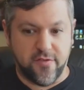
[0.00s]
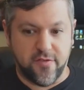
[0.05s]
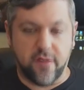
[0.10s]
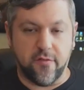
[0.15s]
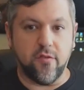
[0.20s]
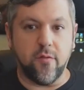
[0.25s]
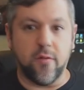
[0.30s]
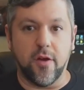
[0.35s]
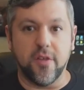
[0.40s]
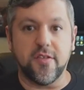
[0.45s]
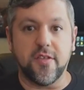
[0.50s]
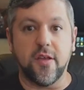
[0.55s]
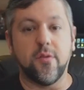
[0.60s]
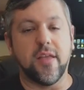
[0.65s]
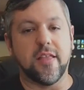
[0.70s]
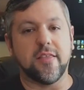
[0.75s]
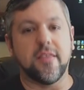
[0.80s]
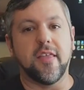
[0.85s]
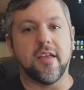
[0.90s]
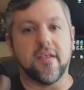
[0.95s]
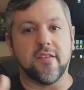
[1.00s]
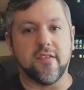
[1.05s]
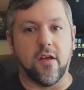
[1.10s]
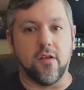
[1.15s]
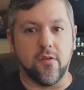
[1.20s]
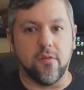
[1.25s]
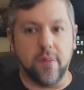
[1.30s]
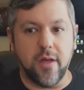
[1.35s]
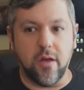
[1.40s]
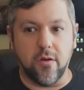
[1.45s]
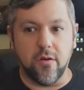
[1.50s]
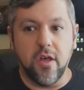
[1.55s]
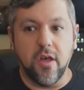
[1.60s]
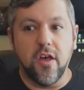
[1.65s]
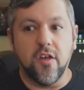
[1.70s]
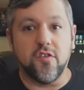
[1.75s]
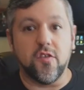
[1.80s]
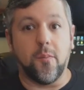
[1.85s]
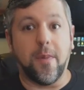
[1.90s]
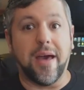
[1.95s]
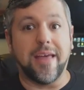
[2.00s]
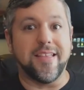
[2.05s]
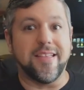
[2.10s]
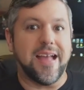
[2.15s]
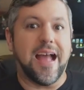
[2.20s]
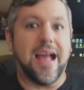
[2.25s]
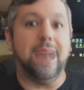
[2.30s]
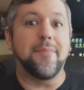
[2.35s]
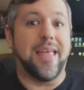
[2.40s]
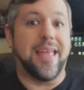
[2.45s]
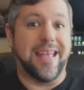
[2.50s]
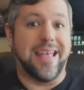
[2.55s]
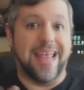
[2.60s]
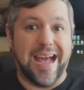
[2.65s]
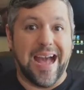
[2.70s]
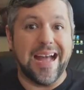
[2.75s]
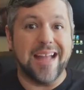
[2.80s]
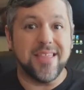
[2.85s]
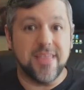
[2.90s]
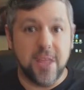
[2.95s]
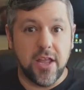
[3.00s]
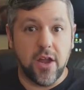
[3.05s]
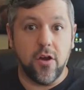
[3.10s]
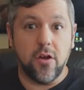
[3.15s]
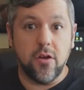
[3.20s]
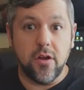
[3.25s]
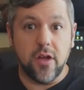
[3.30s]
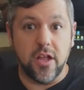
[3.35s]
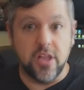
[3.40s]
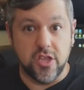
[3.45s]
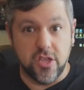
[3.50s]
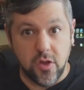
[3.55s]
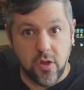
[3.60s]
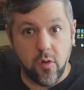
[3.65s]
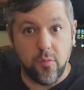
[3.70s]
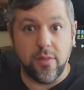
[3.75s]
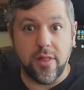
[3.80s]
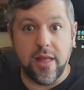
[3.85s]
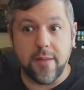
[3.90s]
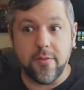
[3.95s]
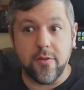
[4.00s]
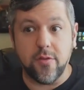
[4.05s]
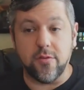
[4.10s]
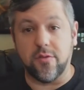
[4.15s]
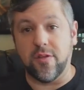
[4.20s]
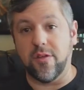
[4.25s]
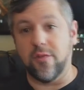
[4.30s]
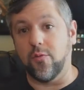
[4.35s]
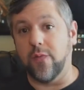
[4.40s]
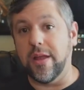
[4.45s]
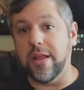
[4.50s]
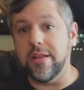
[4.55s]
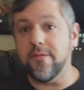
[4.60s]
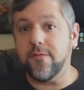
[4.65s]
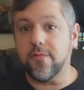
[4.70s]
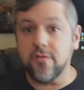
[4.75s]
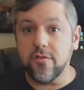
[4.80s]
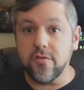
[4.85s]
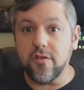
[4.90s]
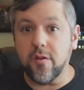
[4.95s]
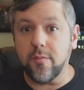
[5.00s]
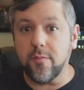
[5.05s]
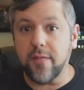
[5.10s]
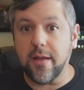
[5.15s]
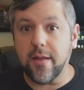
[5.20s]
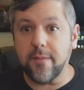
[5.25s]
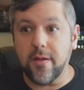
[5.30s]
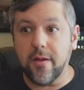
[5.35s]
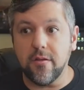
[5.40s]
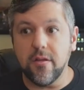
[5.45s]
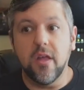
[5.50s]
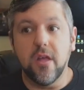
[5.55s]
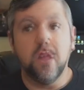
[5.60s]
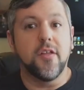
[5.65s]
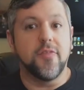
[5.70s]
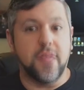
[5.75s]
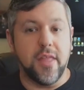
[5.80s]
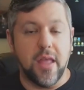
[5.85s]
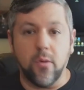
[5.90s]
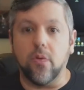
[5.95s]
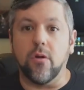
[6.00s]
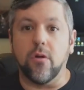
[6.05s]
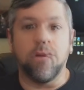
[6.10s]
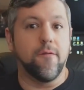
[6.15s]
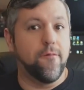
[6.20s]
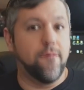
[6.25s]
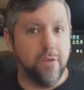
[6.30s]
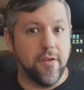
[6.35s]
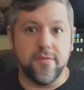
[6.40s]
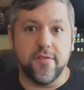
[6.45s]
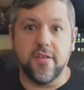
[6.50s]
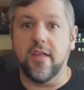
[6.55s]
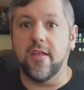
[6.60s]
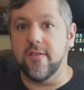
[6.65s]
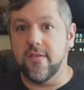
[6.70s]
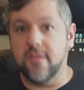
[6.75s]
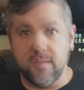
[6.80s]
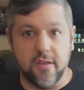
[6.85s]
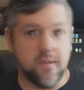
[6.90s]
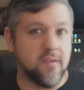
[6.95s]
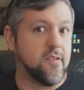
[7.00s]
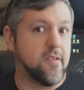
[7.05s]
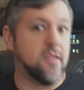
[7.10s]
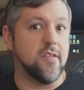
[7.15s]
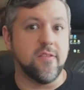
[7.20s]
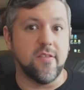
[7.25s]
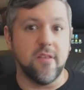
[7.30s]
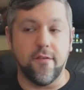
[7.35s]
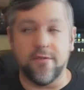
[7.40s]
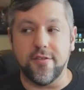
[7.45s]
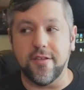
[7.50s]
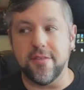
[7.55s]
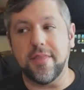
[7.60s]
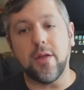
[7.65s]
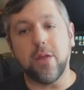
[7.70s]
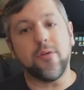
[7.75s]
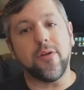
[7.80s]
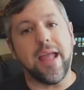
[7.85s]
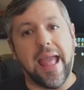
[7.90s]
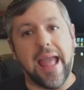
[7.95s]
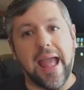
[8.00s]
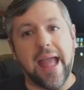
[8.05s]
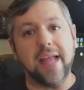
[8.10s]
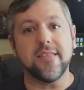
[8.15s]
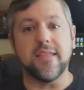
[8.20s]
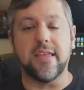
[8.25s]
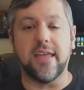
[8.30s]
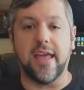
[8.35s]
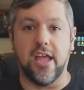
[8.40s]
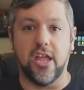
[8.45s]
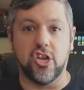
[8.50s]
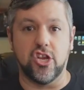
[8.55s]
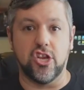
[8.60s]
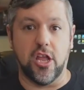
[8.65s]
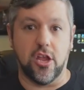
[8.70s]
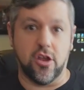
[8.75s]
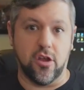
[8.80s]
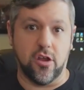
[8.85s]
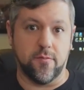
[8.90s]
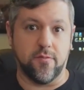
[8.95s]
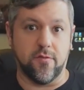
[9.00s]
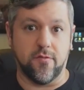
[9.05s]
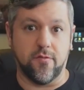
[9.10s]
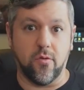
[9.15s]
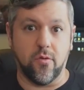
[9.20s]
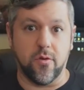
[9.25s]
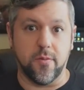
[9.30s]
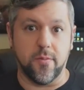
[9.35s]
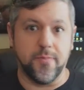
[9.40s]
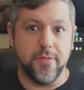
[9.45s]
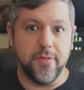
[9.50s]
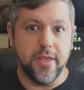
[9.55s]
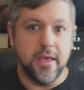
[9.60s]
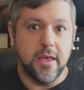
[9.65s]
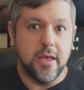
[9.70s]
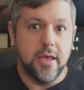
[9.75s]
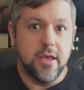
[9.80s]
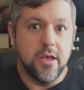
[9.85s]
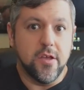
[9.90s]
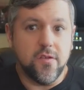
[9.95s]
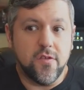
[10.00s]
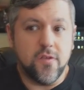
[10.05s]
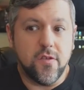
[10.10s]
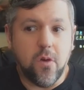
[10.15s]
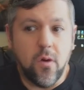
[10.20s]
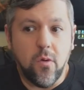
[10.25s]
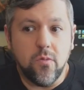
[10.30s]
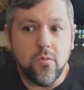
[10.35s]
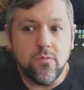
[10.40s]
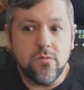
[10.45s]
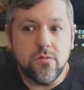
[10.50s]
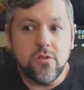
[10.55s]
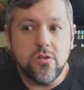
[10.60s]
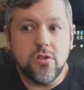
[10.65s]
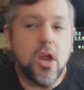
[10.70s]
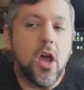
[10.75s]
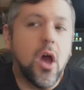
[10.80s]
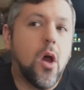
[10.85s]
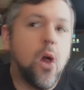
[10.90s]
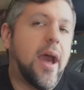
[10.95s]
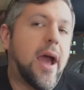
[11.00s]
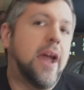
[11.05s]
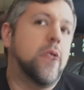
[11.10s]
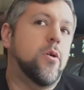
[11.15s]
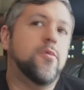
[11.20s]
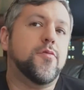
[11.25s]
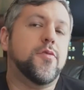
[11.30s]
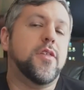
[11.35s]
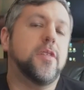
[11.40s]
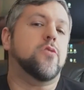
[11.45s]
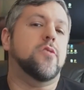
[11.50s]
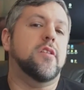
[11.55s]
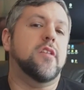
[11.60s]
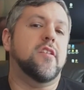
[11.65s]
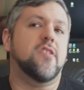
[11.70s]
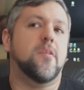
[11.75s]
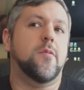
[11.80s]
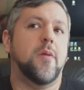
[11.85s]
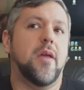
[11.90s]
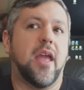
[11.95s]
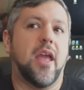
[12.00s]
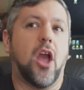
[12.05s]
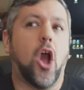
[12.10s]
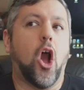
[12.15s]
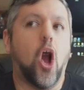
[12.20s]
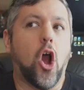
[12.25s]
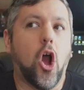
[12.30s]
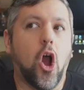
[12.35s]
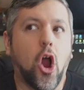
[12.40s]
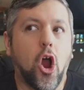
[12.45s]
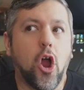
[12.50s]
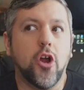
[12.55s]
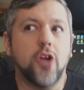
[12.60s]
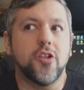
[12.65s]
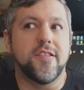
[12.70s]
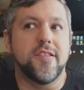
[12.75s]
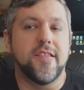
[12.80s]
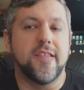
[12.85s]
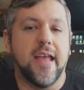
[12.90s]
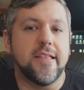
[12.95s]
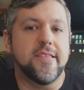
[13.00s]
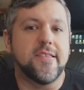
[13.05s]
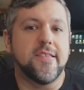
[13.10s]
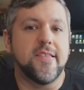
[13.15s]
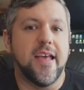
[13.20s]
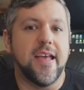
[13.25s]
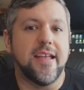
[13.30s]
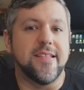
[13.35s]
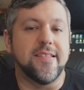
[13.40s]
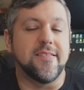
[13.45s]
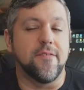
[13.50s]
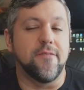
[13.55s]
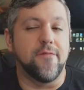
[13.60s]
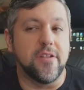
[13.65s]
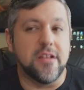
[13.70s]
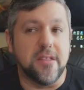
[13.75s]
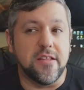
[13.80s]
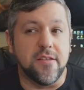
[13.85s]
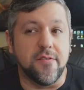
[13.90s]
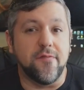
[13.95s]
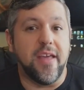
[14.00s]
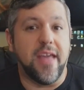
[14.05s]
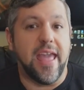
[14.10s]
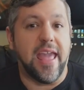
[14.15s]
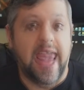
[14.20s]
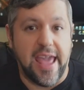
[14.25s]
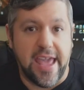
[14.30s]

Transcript: several months, they would get the next color belt. So by the time they got their adult black belt, or they were ready for their adult black belt, they were 15, 16, 17. They were at the age they could perform. So no, I don't think there needs to be a hard, dead set, definitive